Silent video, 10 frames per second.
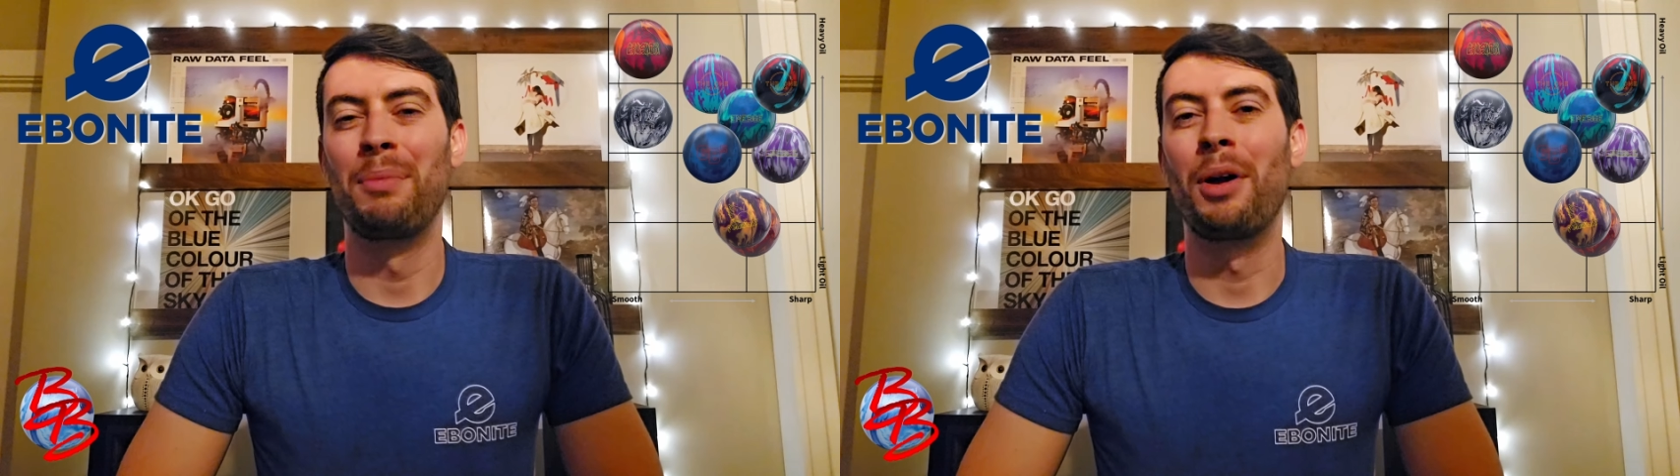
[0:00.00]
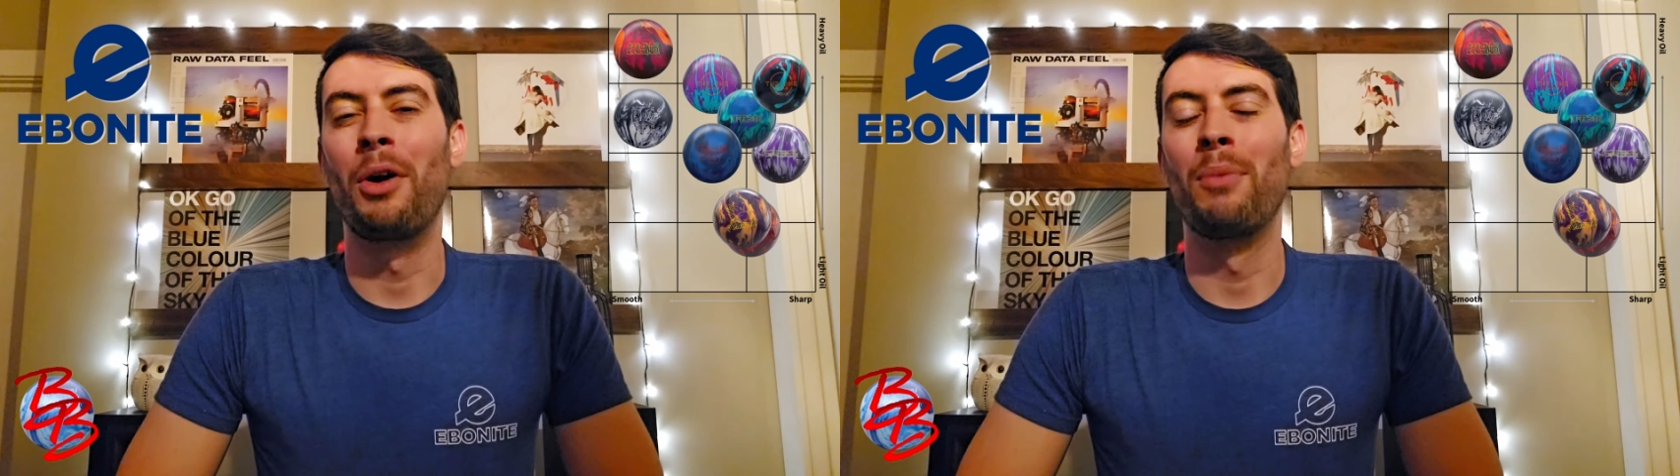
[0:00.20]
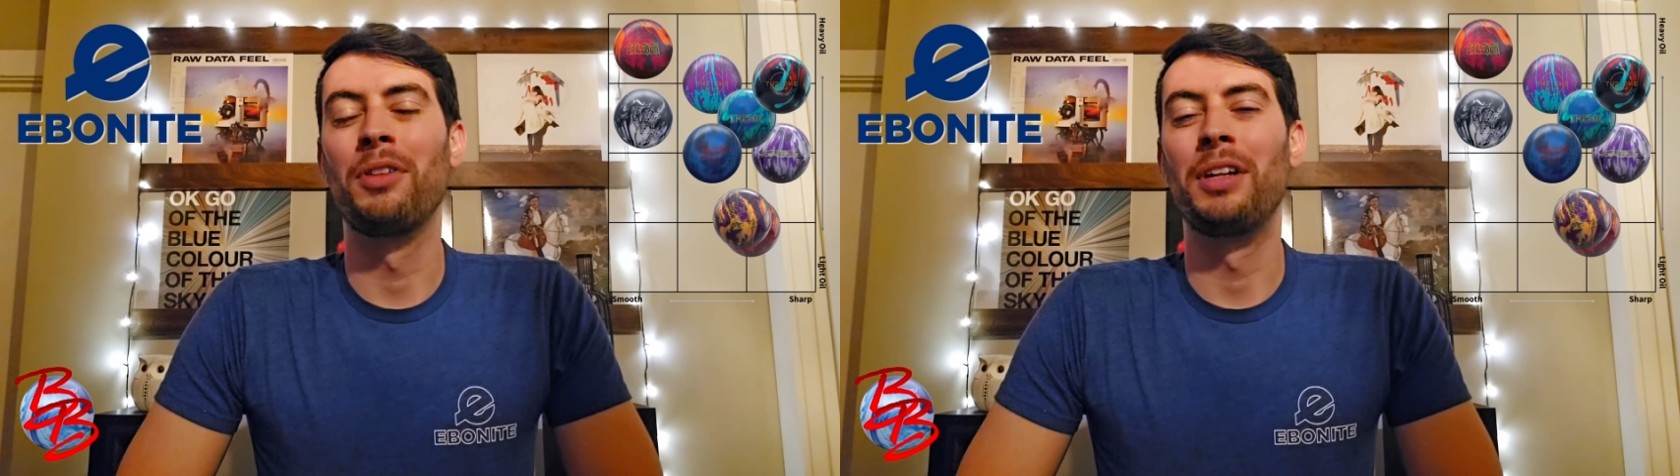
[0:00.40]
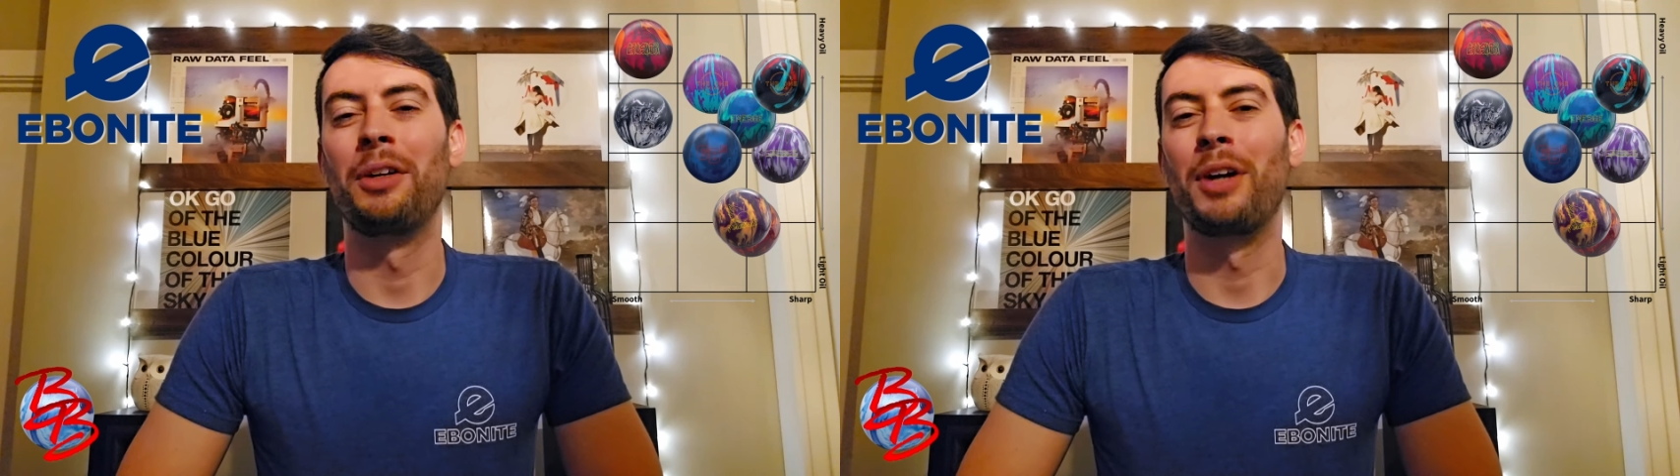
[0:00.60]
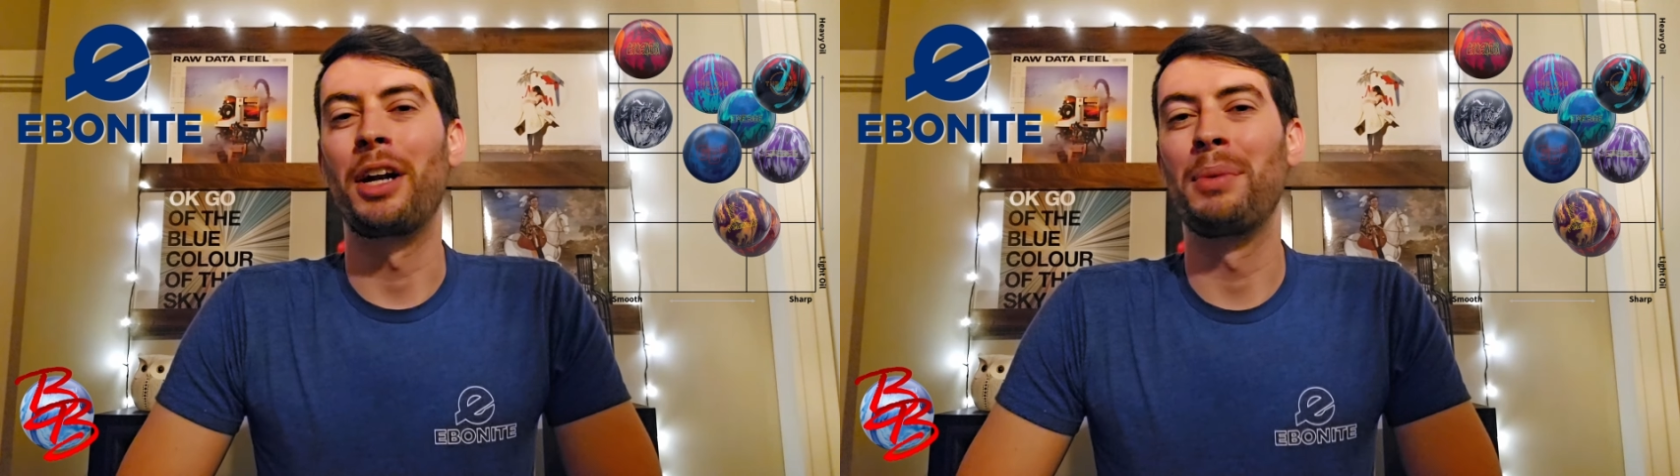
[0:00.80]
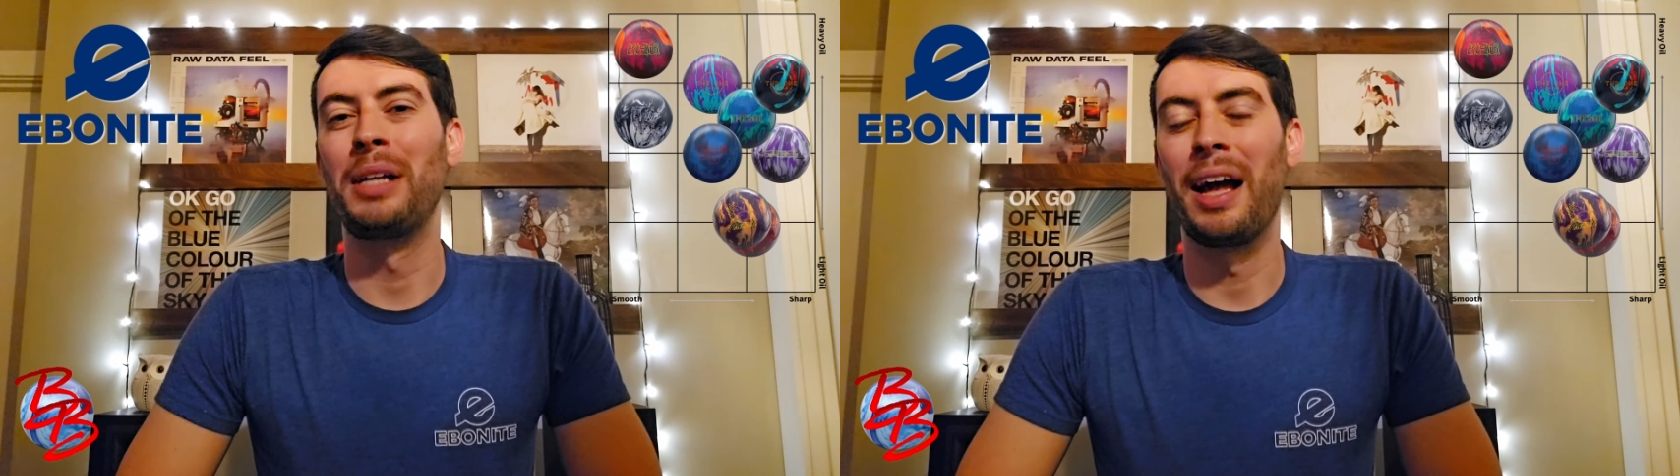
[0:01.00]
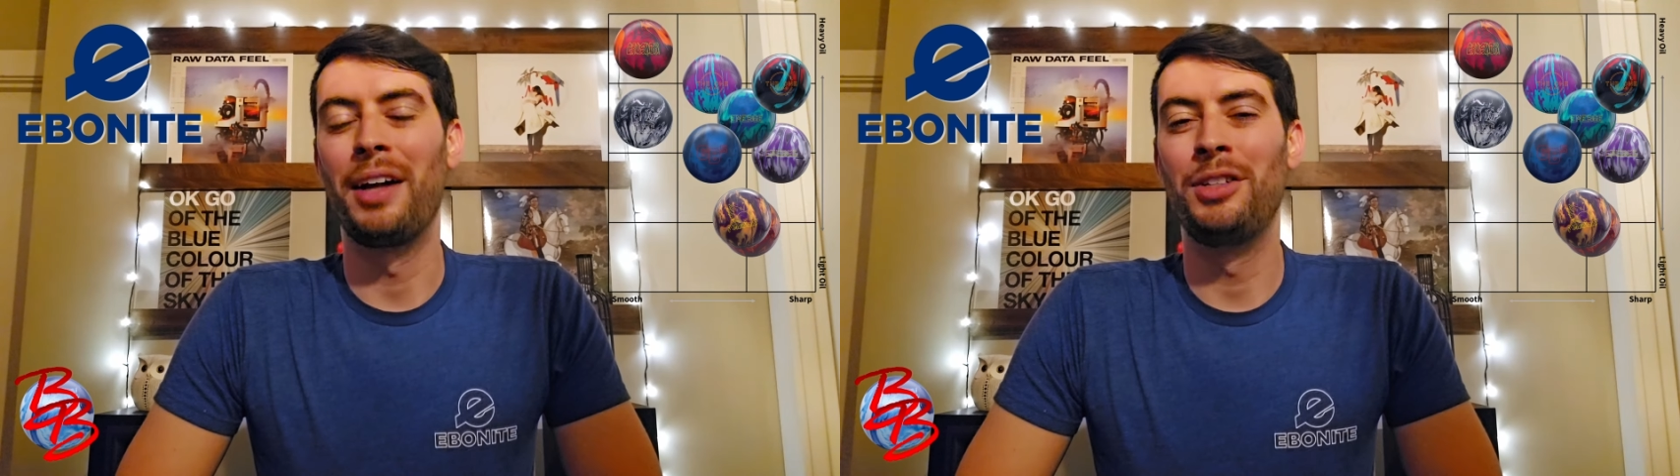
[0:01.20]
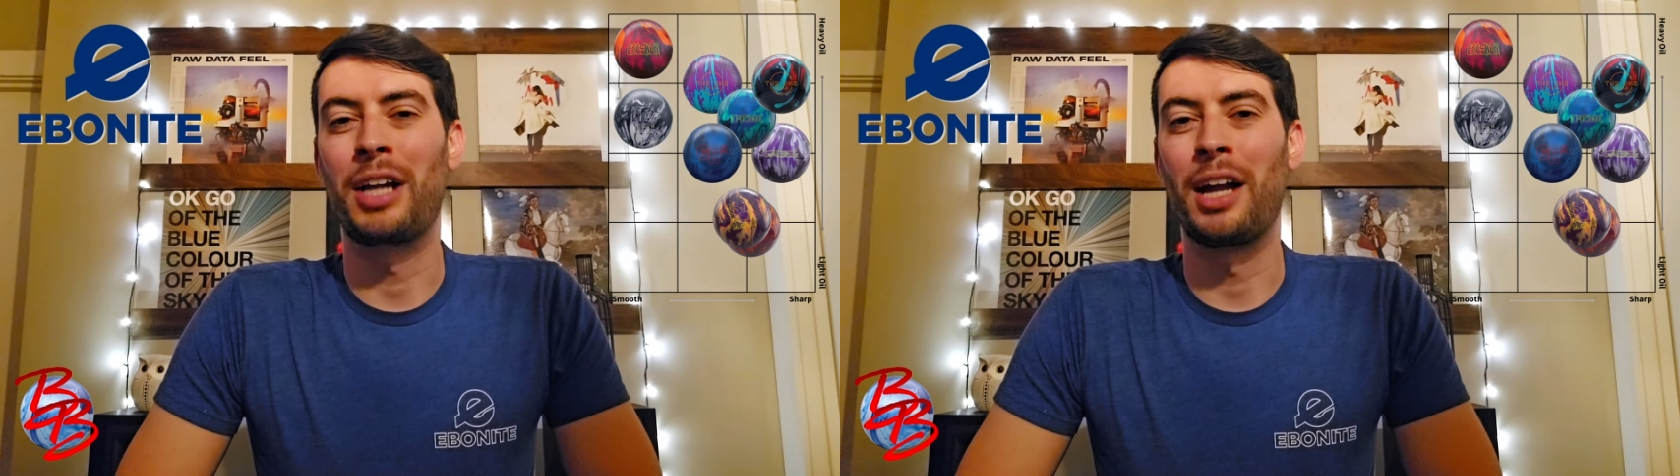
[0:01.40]
but hopefully incredibly
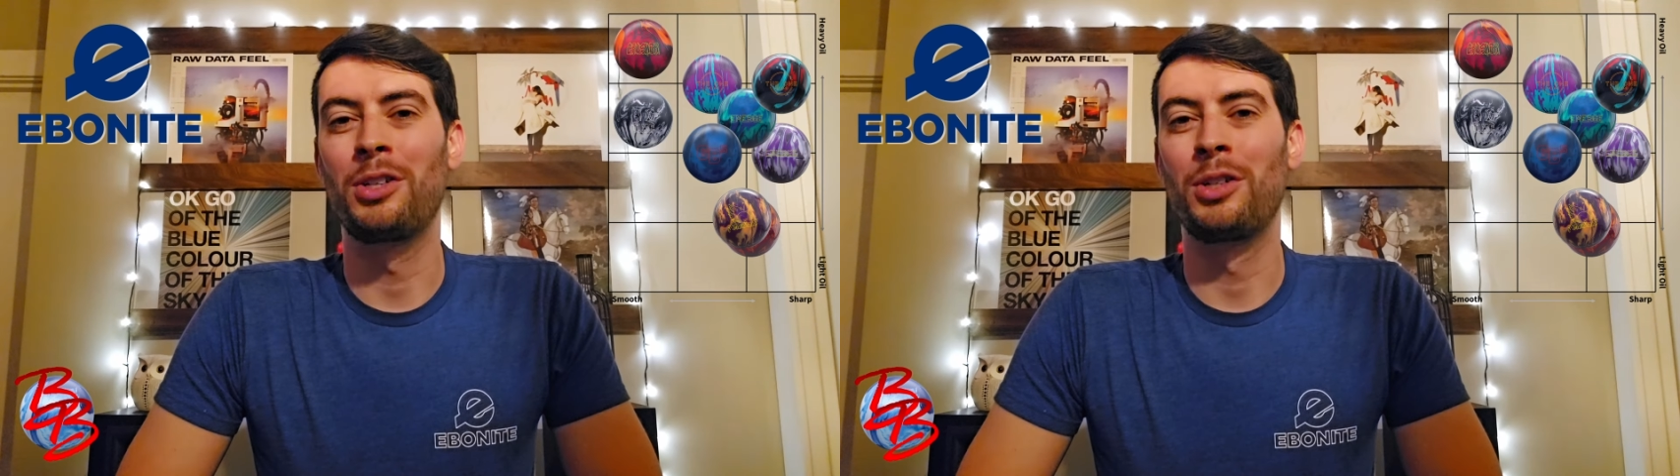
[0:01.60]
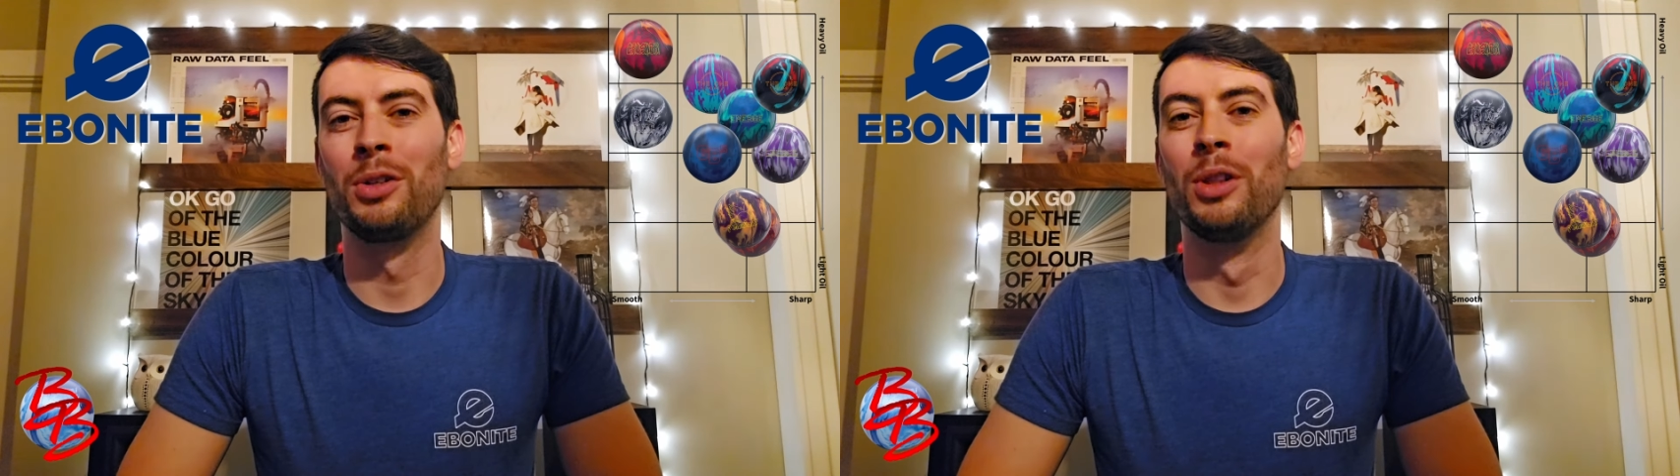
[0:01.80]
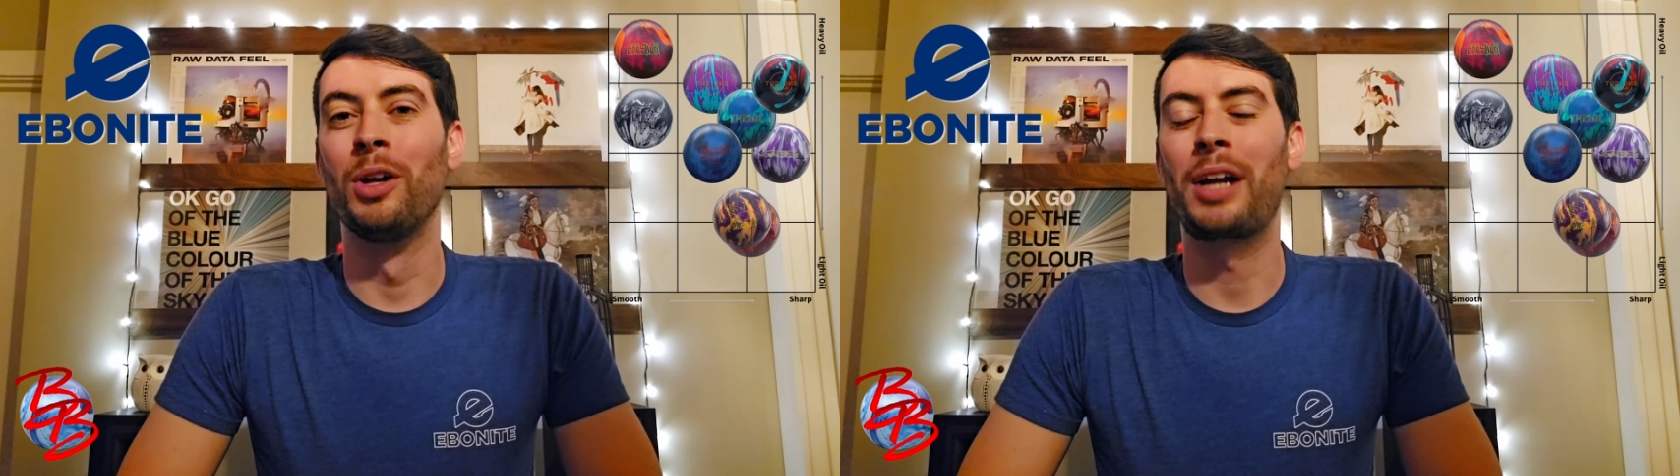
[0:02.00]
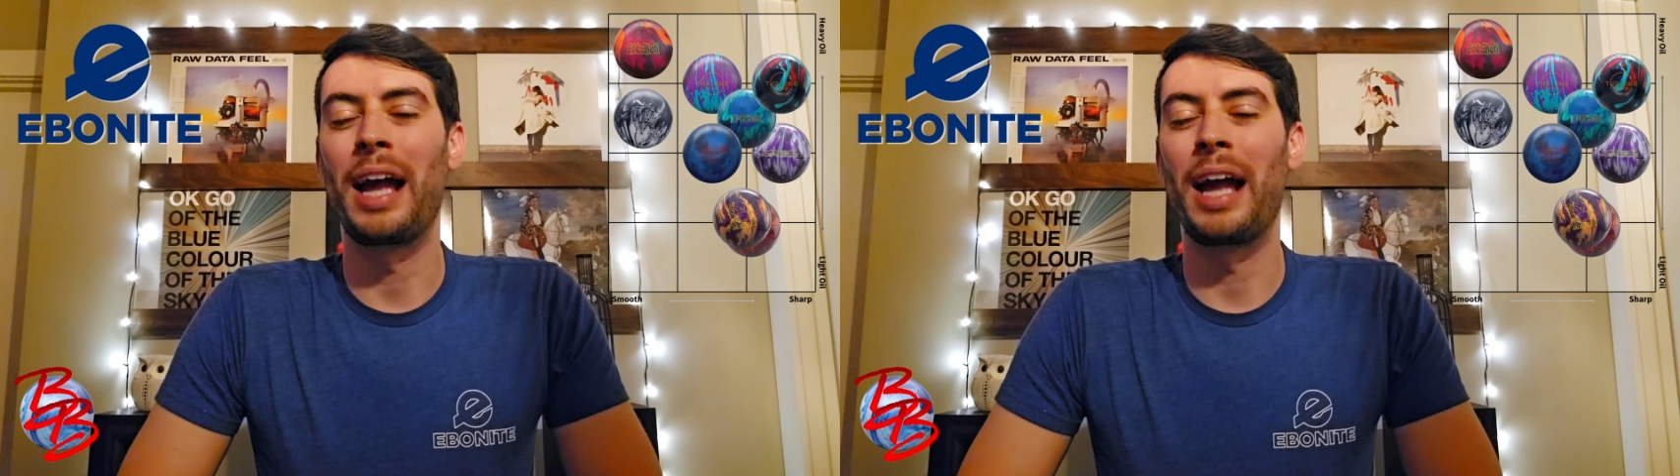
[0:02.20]
educational look